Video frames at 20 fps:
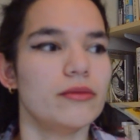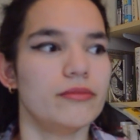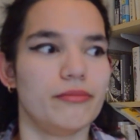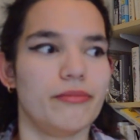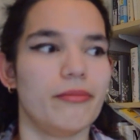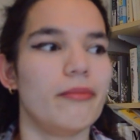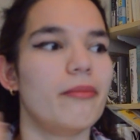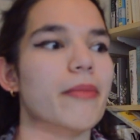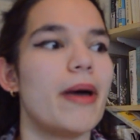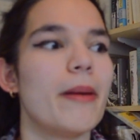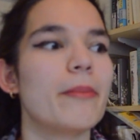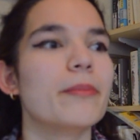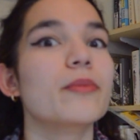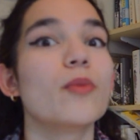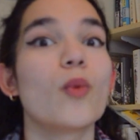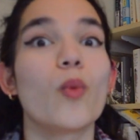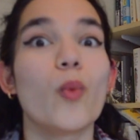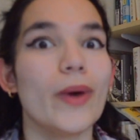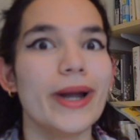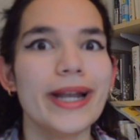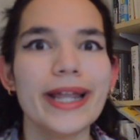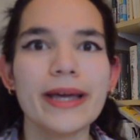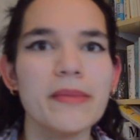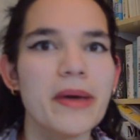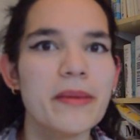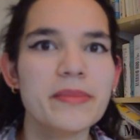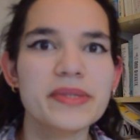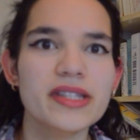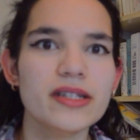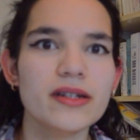willing
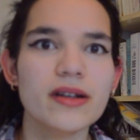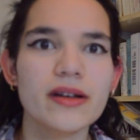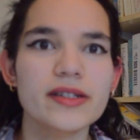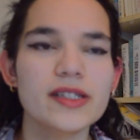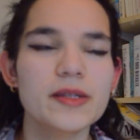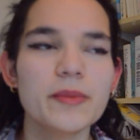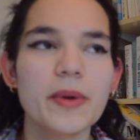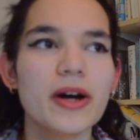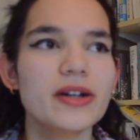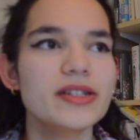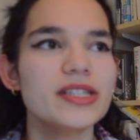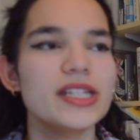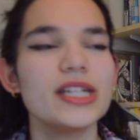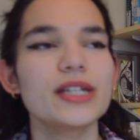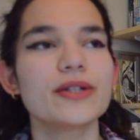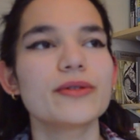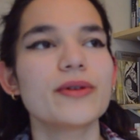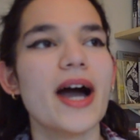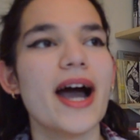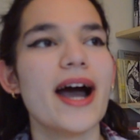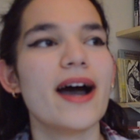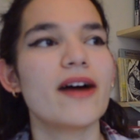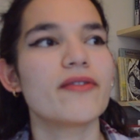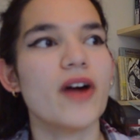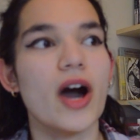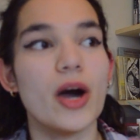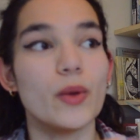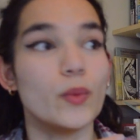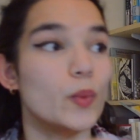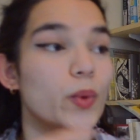members of the Nazi party, you'll have
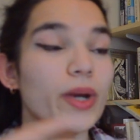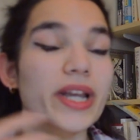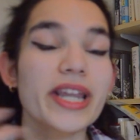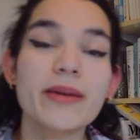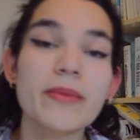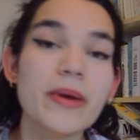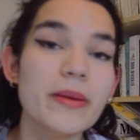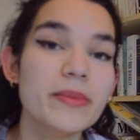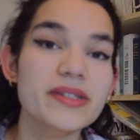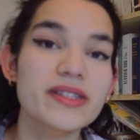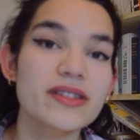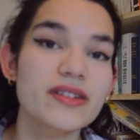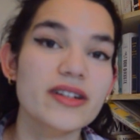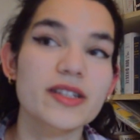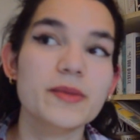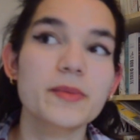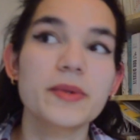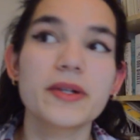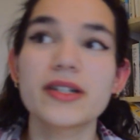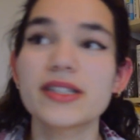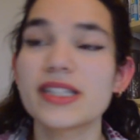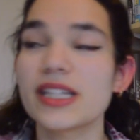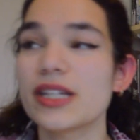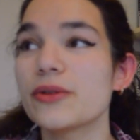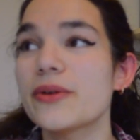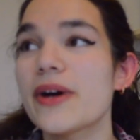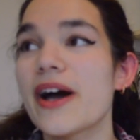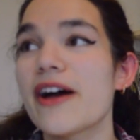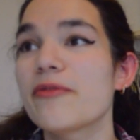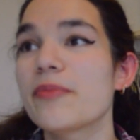unwilling members of the Nazi party,
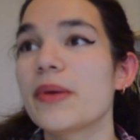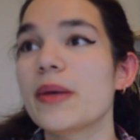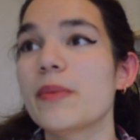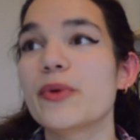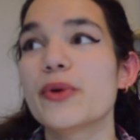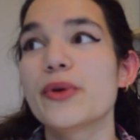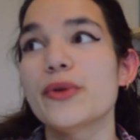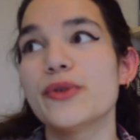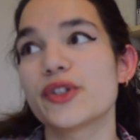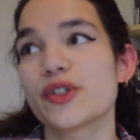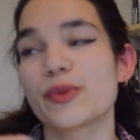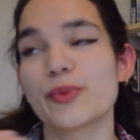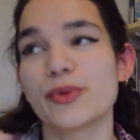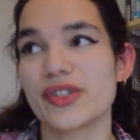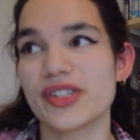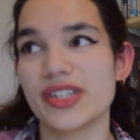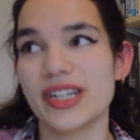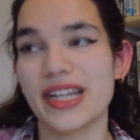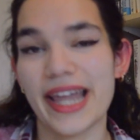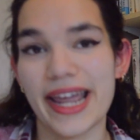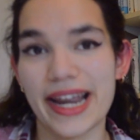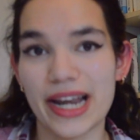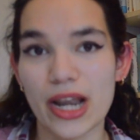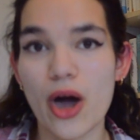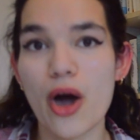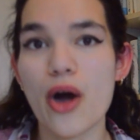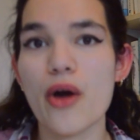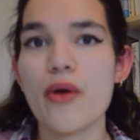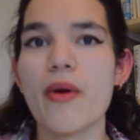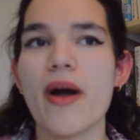you'll have people who just want to lay
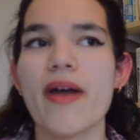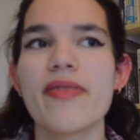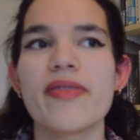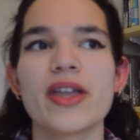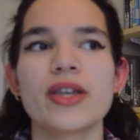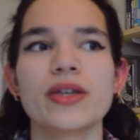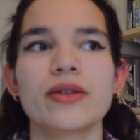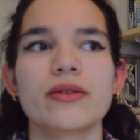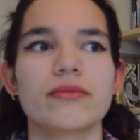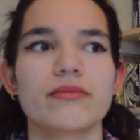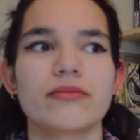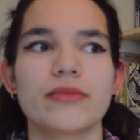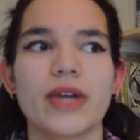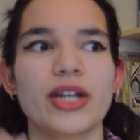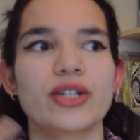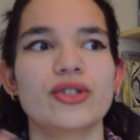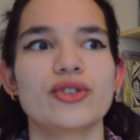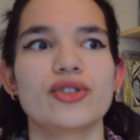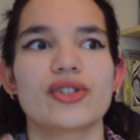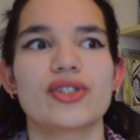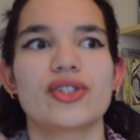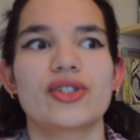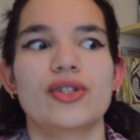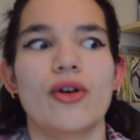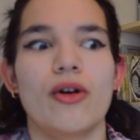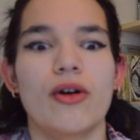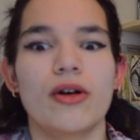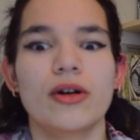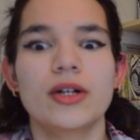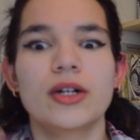low and just
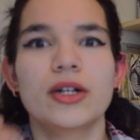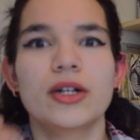not